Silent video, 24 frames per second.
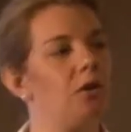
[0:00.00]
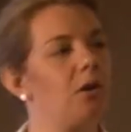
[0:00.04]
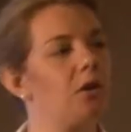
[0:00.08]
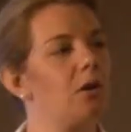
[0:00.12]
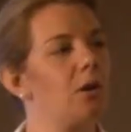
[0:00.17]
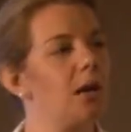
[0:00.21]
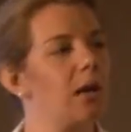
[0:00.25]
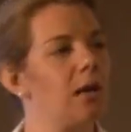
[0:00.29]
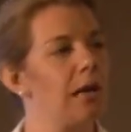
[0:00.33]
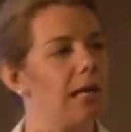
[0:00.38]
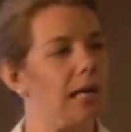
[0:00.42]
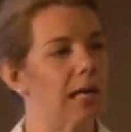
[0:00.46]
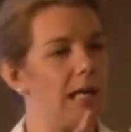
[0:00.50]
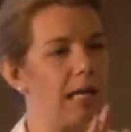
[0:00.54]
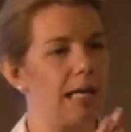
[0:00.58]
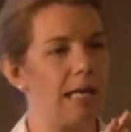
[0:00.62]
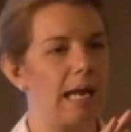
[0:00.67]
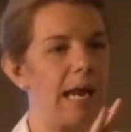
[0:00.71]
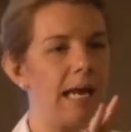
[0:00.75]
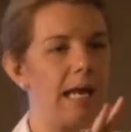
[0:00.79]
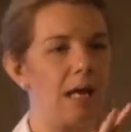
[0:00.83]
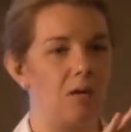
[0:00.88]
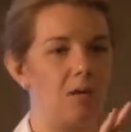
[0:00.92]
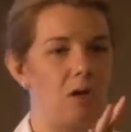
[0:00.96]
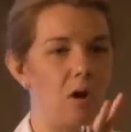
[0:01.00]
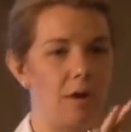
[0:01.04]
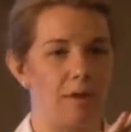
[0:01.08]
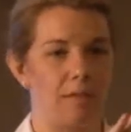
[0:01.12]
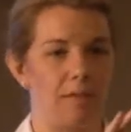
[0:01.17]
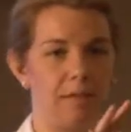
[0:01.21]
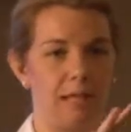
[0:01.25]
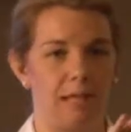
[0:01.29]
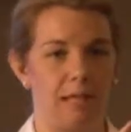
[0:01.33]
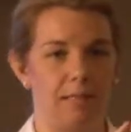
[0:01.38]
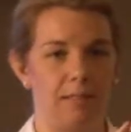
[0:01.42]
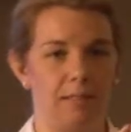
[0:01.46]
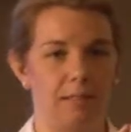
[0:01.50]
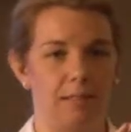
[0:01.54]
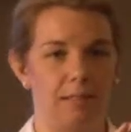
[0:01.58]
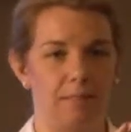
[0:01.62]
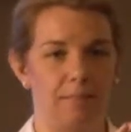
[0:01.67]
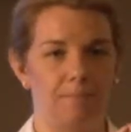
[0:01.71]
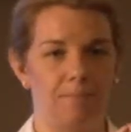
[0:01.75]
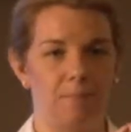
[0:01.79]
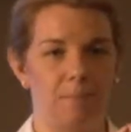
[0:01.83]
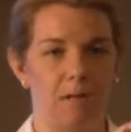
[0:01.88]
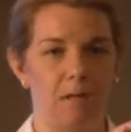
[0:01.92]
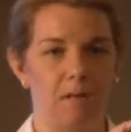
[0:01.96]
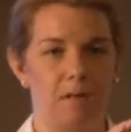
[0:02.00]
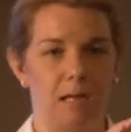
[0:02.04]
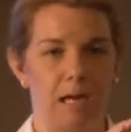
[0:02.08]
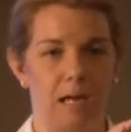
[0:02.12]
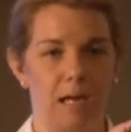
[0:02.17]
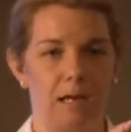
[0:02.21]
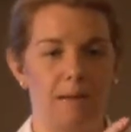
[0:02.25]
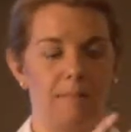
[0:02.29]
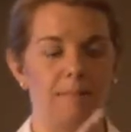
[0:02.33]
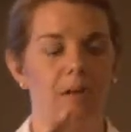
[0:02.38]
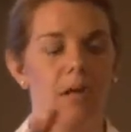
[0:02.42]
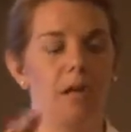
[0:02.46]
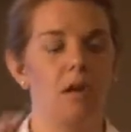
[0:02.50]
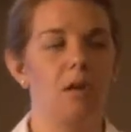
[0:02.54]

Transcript: you're going to inhale on this, okay?